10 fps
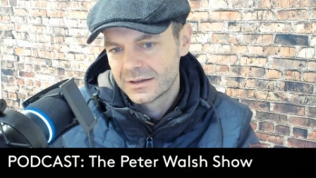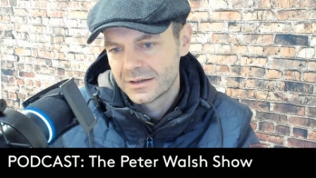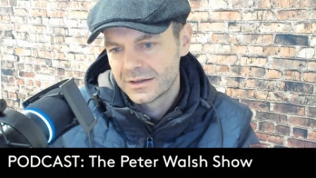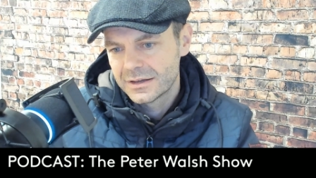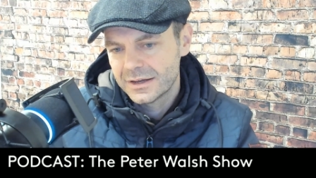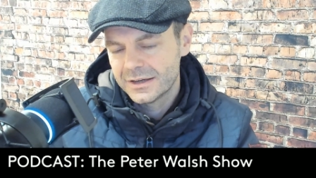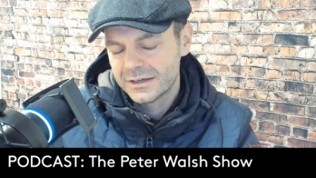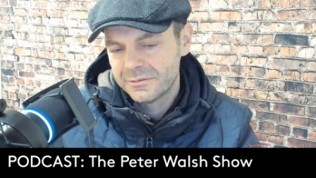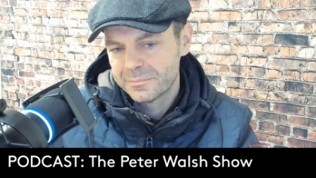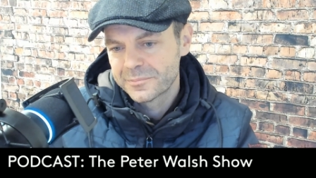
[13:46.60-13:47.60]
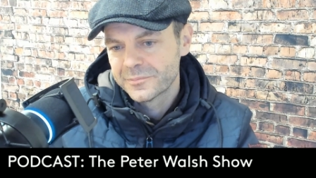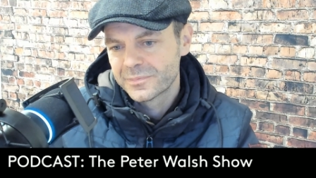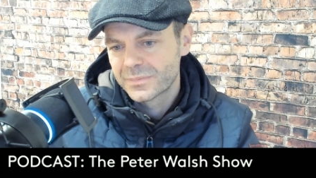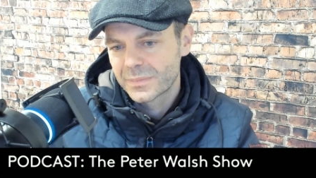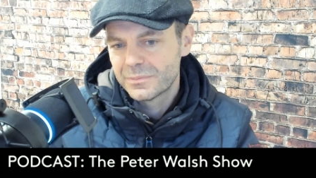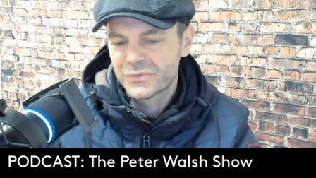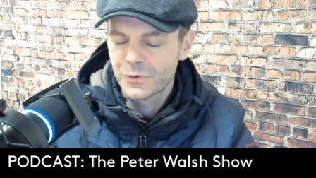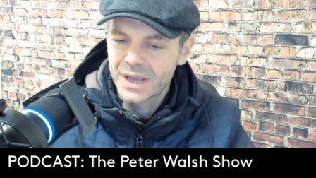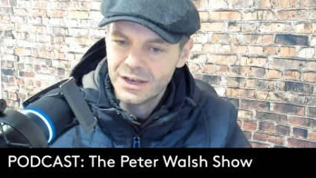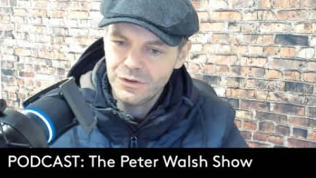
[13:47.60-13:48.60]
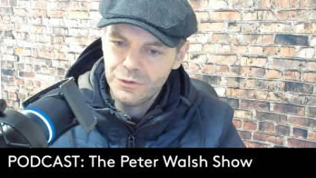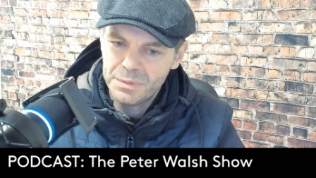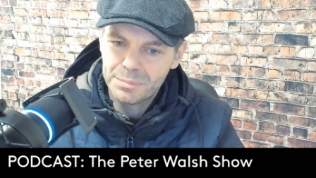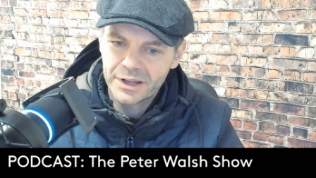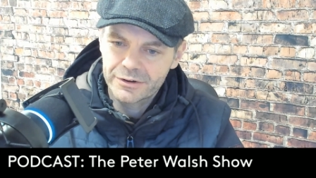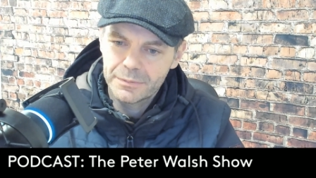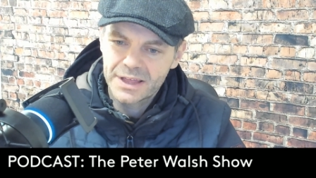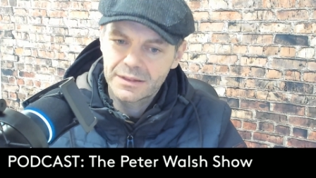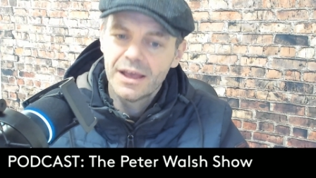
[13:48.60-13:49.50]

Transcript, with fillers: Um, so again, you, would be playing around with that.